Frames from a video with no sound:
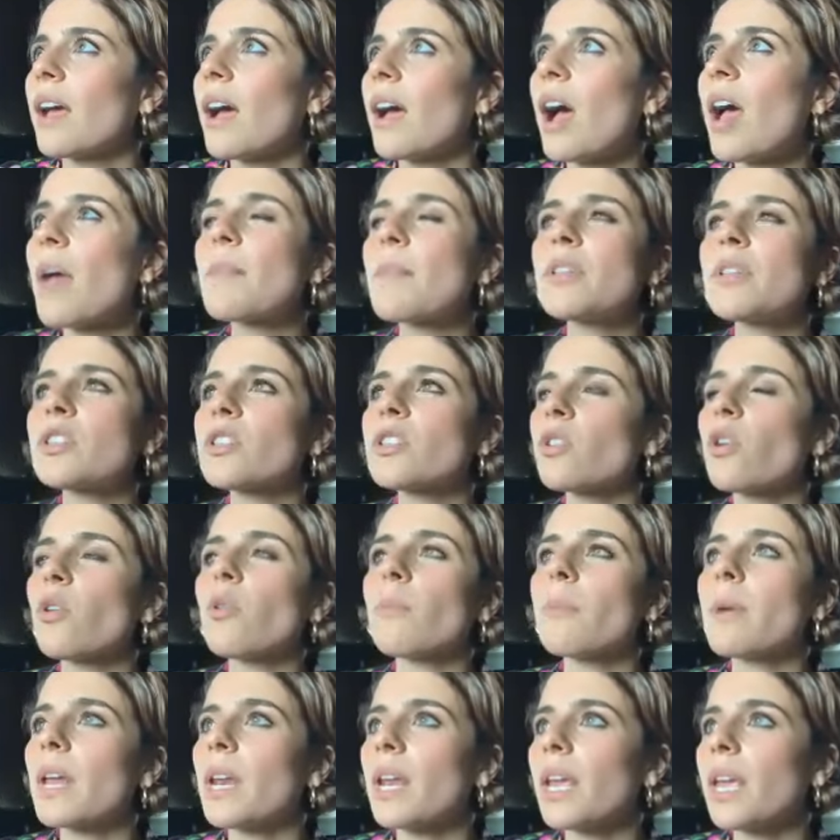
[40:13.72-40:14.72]
I mean,
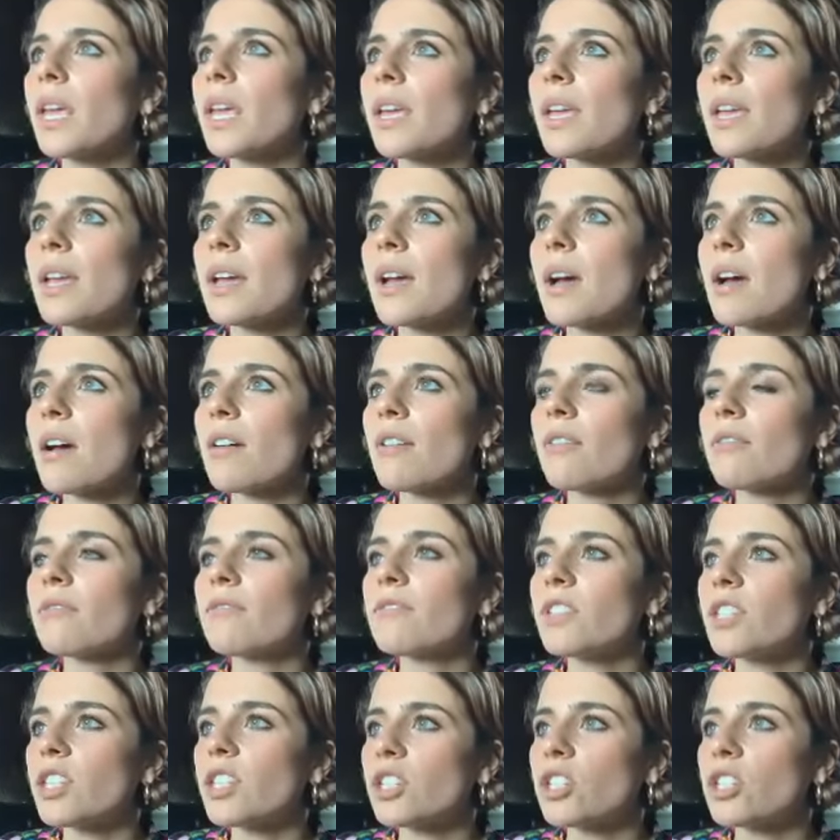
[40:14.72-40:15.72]
so many
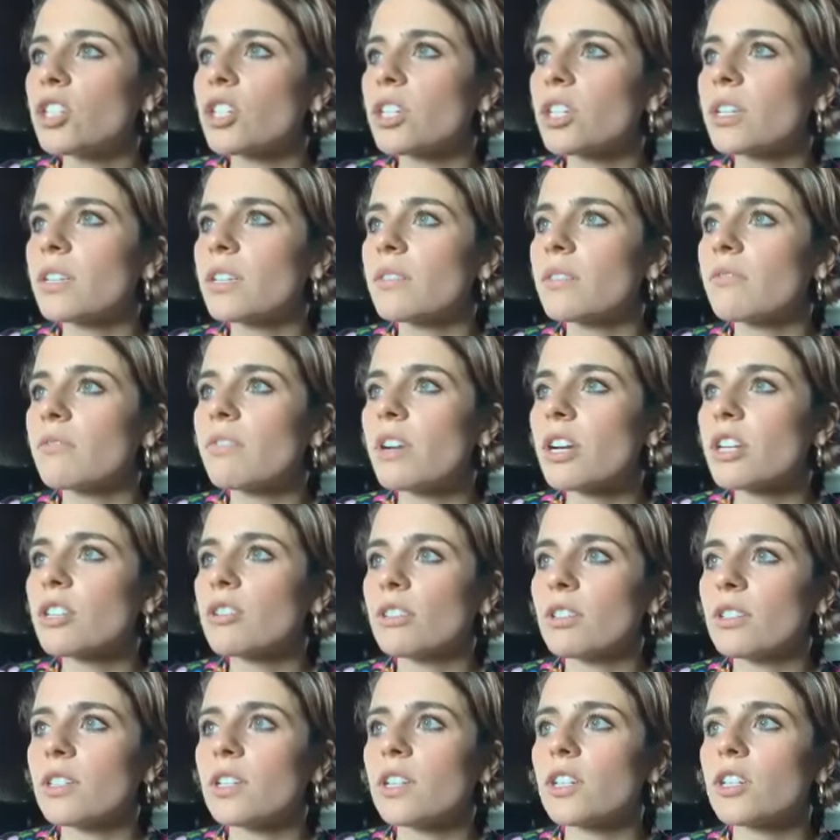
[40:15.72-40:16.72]
of
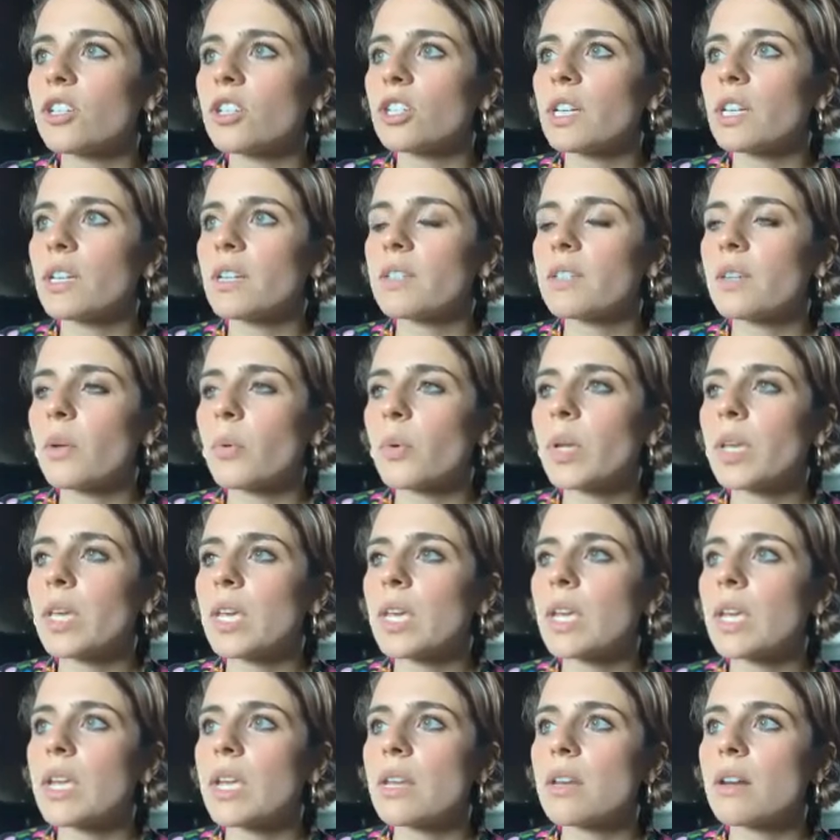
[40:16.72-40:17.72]
Russian dishes that we
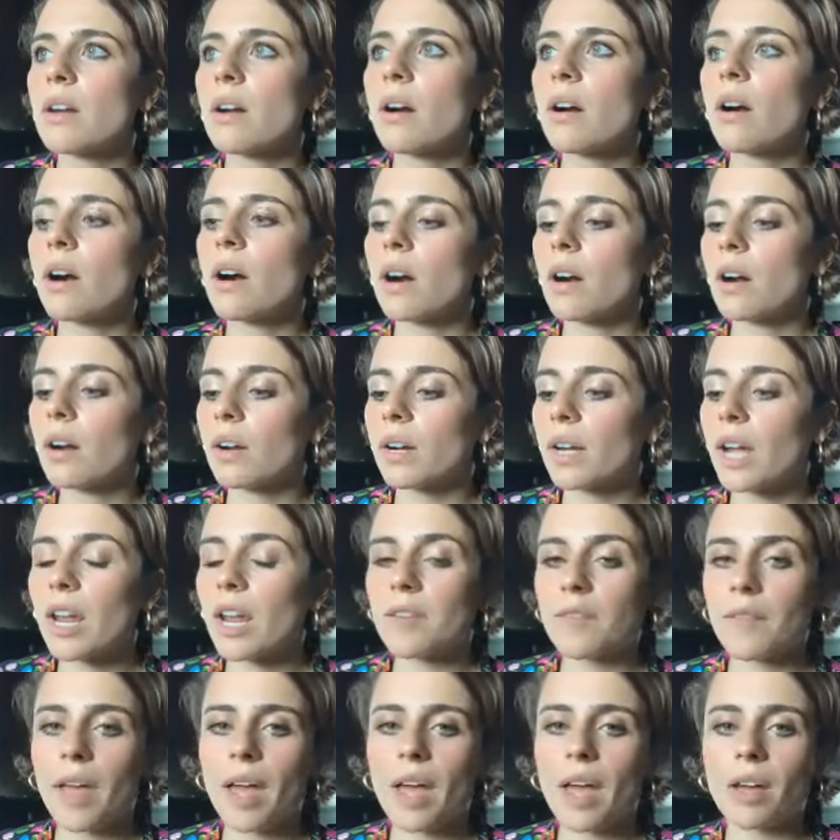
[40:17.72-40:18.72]
eat are
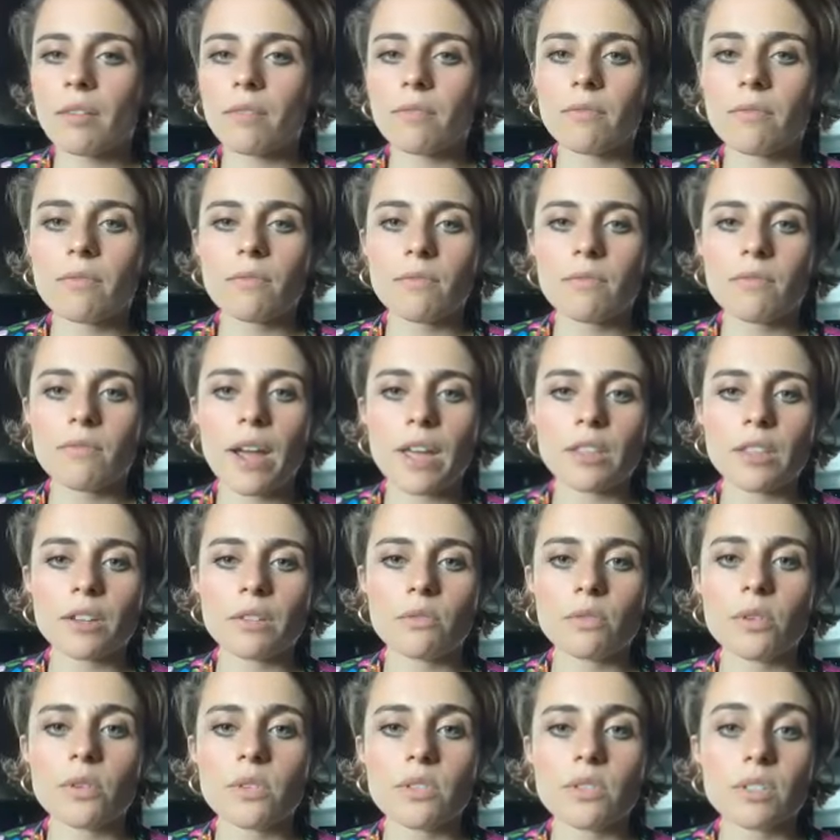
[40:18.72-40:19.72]
find
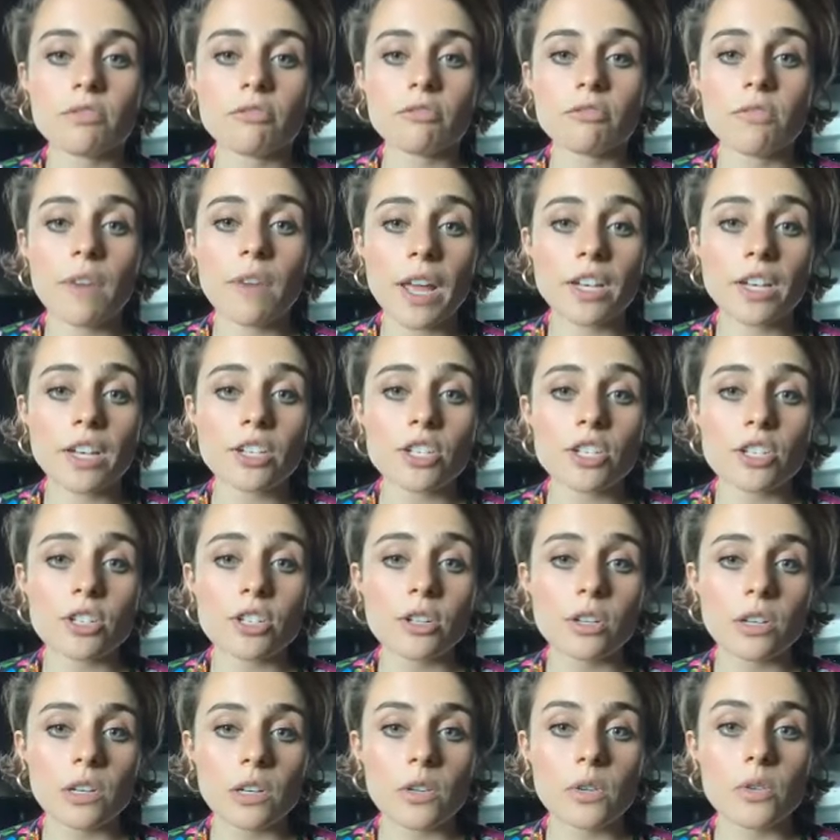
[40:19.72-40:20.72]
their roots in
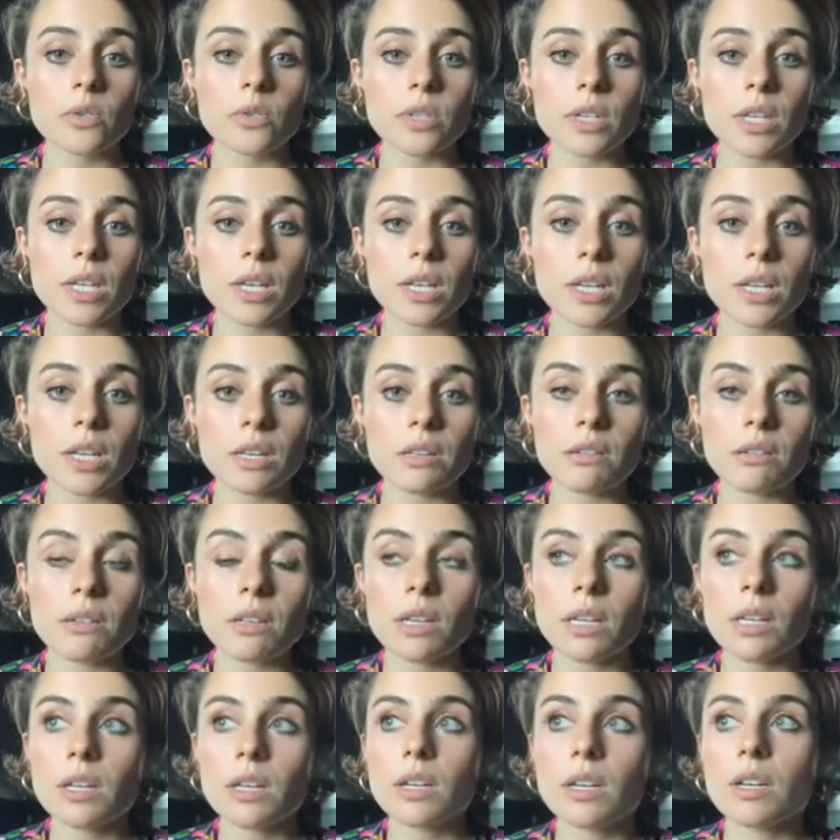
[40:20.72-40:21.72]
French cuisine,
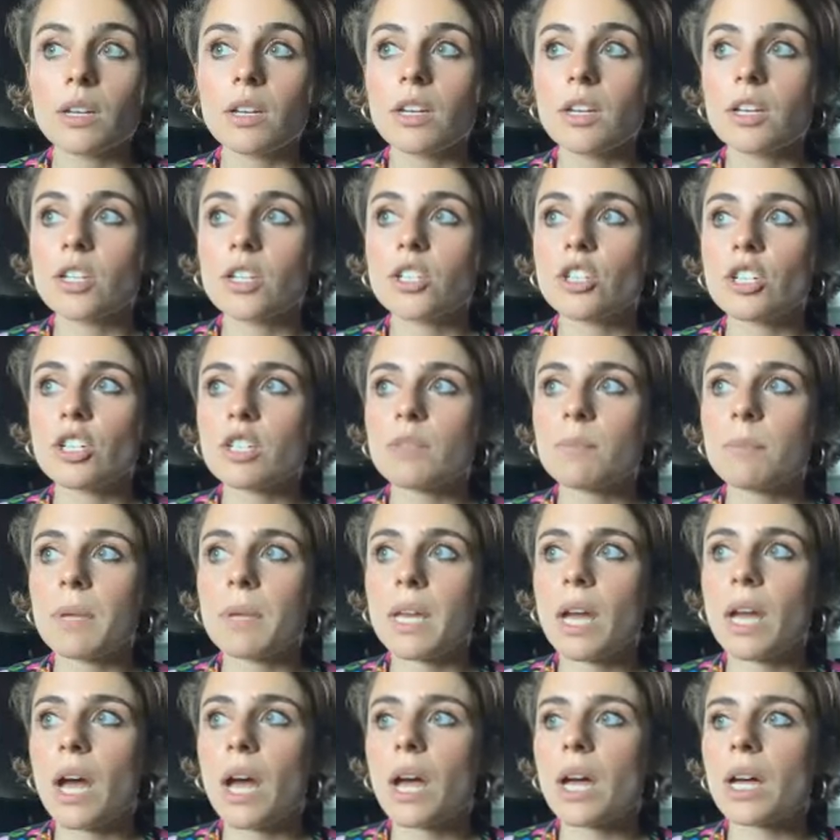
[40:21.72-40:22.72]
just
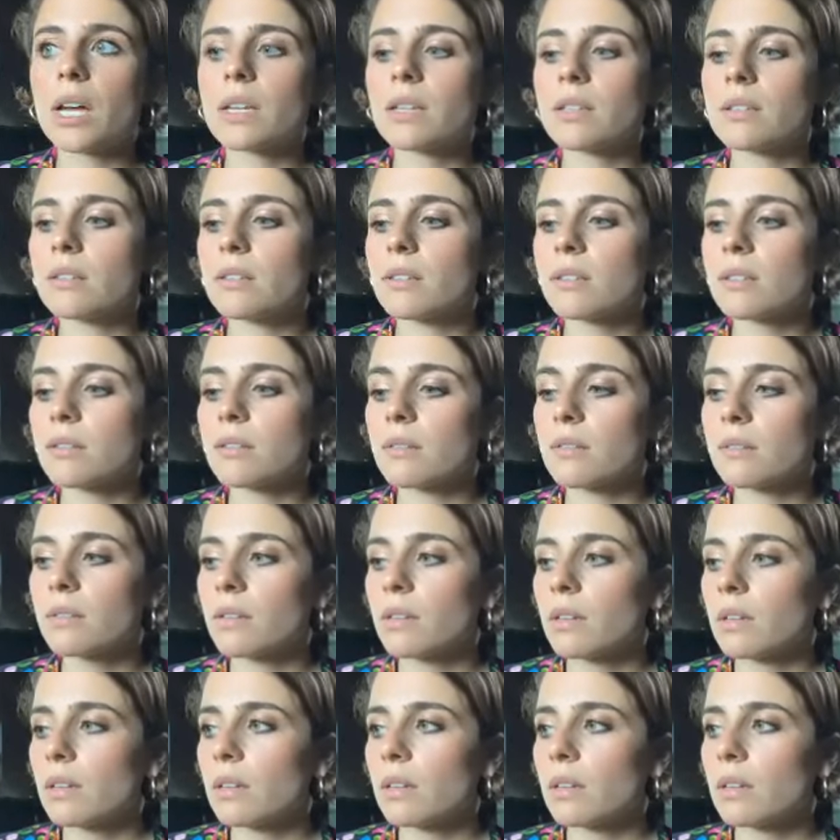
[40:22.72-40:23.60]
because,